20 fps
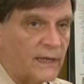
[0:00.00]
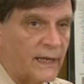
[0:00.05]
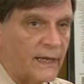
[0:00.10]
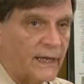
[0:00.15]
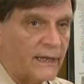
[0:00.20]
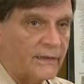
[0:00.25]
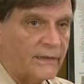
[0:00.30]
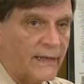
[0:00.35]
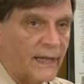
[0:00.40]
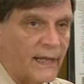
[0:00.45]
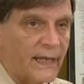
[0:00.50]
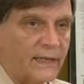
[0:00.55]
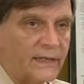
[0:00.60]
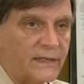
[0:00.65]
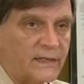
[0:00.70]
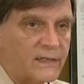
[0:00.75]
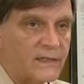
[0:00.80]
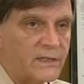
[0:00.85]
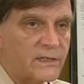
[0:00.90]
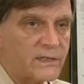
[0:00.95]
And that
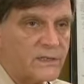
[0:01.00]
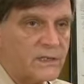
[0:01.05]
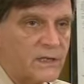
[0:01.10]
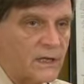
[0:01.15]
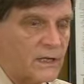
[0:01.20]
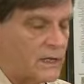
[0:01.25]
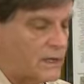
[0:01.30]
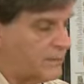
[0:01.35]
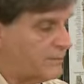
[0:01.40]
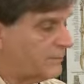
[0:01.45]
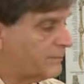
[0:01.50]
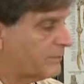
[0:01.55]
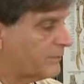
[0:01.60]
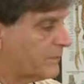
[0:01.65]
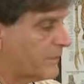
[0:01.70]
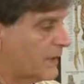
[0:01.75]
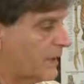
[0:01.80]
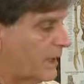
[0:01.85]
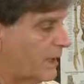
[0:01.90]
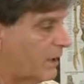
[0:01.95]
is
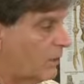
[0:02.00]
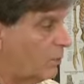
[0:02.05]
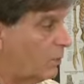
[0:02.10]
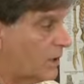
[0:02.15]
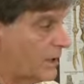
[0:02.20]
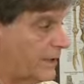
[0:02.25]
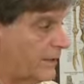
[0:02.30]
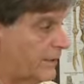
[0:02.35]
one